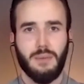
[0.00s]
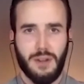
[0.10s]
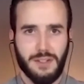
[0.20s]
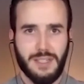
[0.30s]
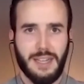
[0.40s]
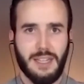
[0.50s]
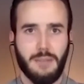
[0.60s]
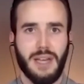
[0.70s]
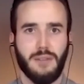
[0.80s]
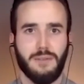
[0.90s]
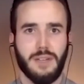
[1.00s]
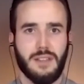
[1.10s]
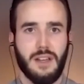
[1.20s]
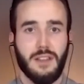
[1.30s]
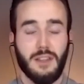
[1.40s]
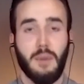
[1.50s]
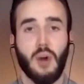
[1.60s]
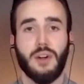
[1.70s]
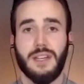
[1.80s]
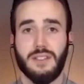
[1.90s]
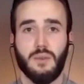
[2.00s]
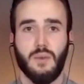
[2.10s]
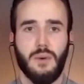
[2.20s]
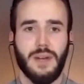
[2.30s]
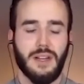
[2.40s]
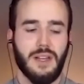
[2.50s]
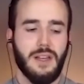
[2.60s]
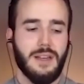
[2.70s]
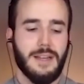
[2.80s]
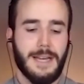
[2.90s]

People are understanding the benefits. The market is growing.